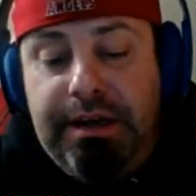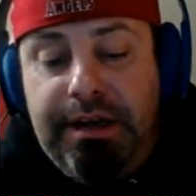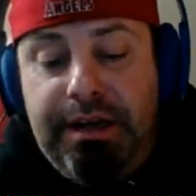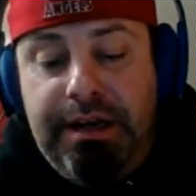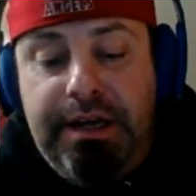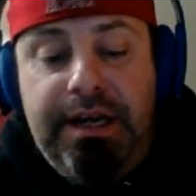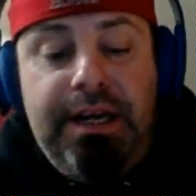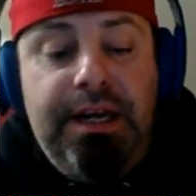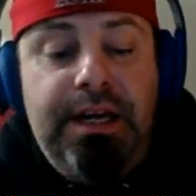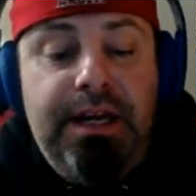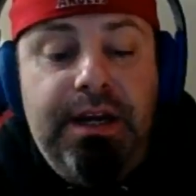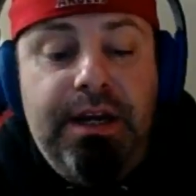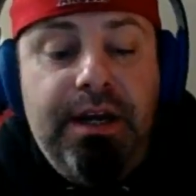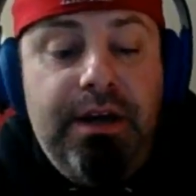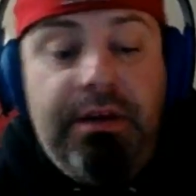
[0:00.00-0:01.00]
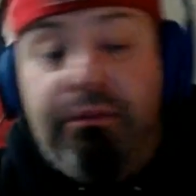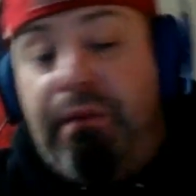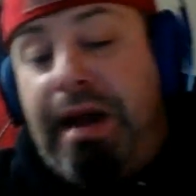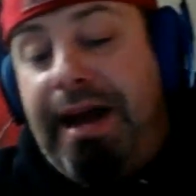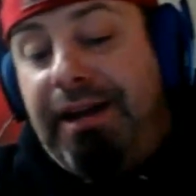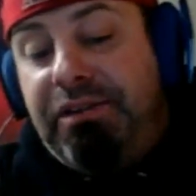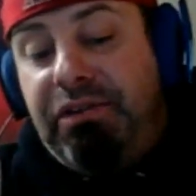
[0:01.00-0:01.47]
He
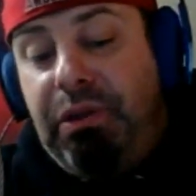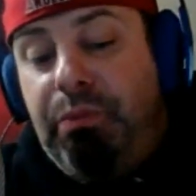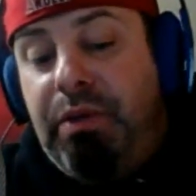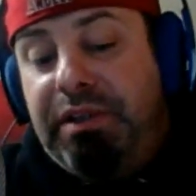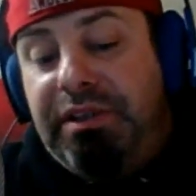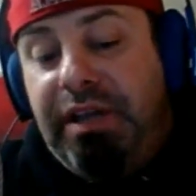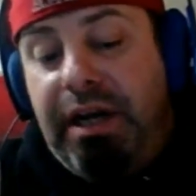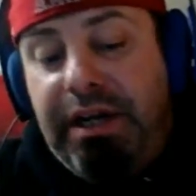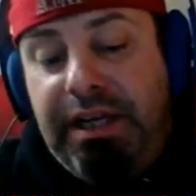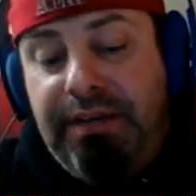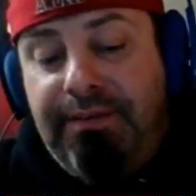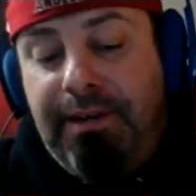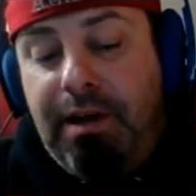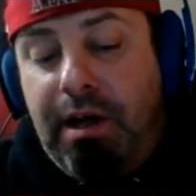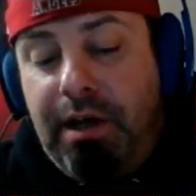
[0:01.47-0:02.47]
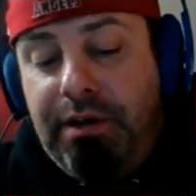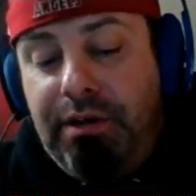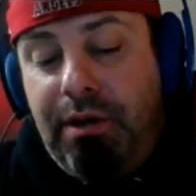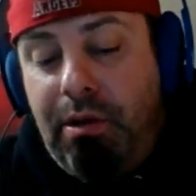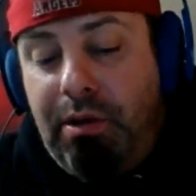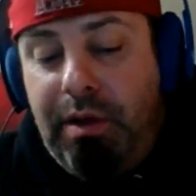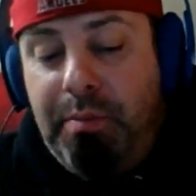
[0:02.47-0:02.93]
actually was not even on
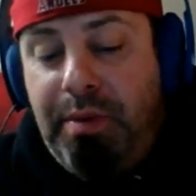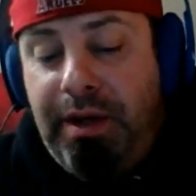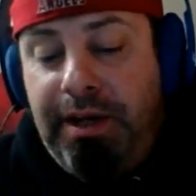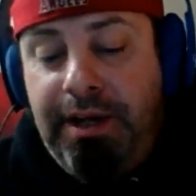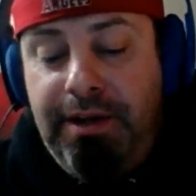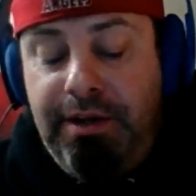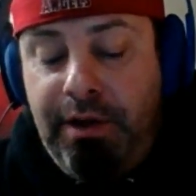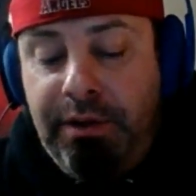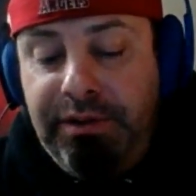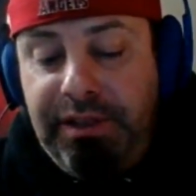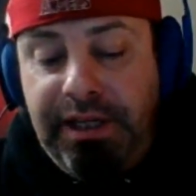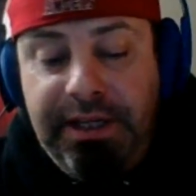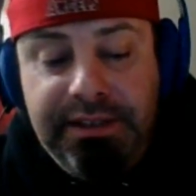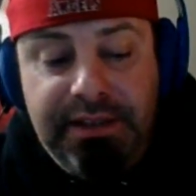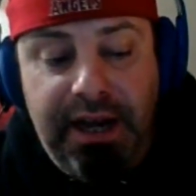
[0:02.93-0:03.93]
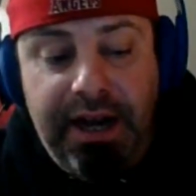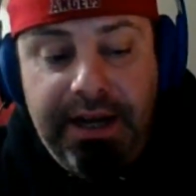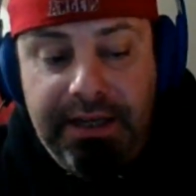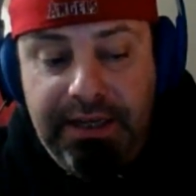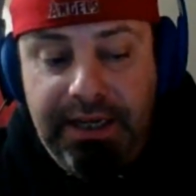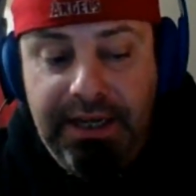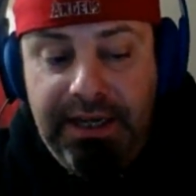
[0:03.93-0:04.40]
duty, but he used his
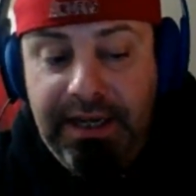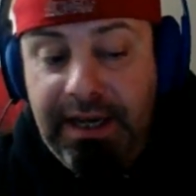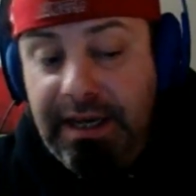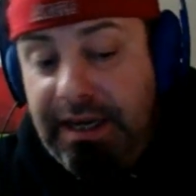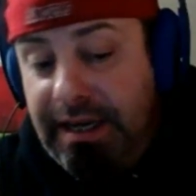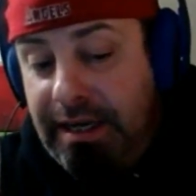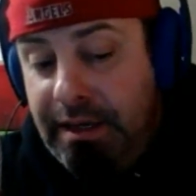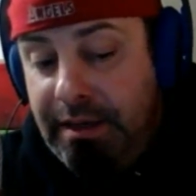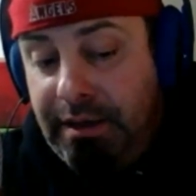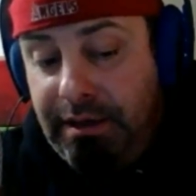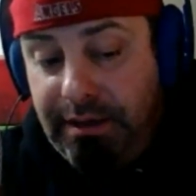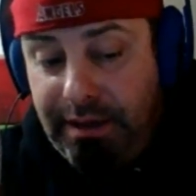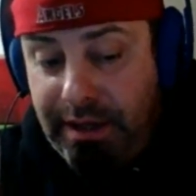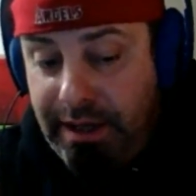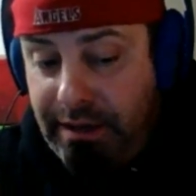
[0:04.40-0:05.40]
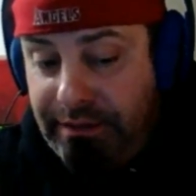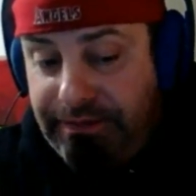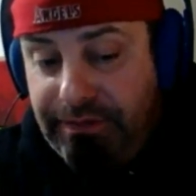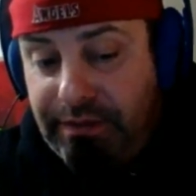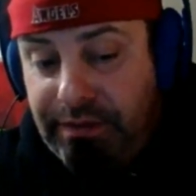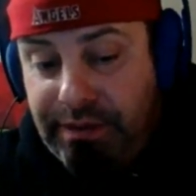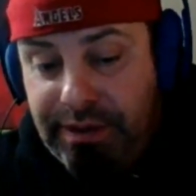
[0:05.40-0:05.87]
ID to get in there
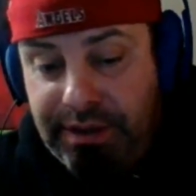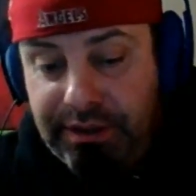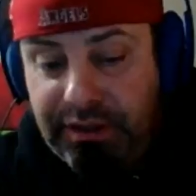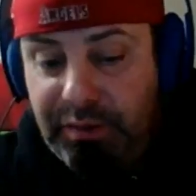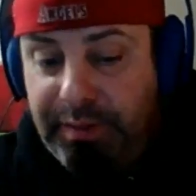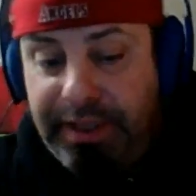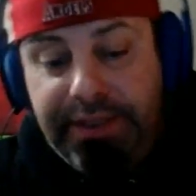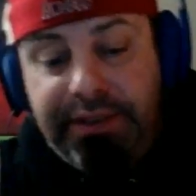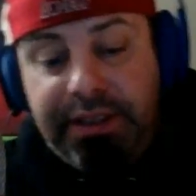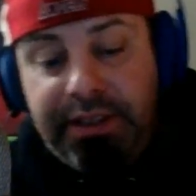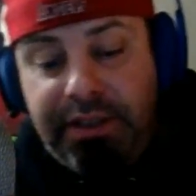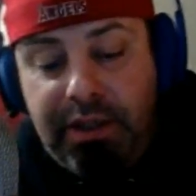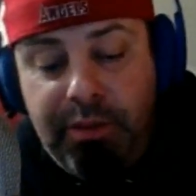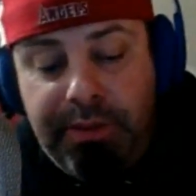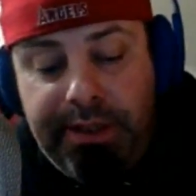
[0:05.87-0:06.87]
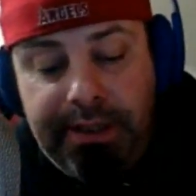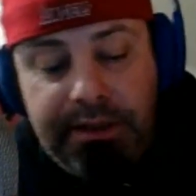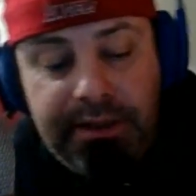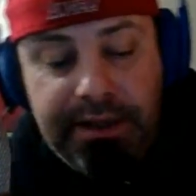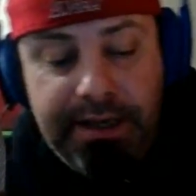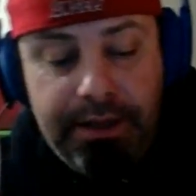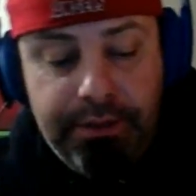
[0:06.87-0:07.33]
for the speech at the opening of
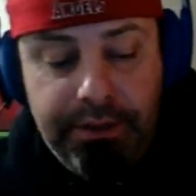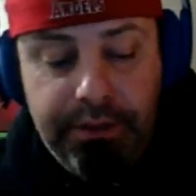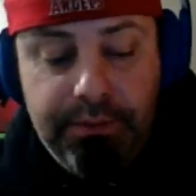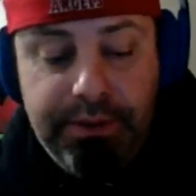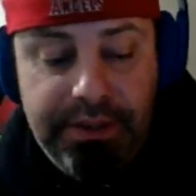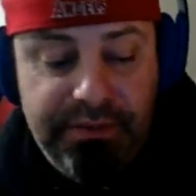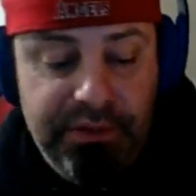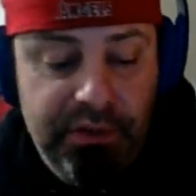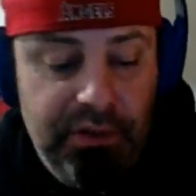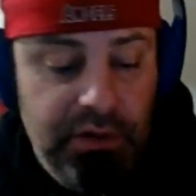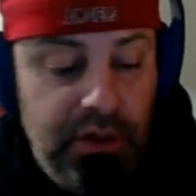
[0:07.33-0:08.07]
the gallery or whatever.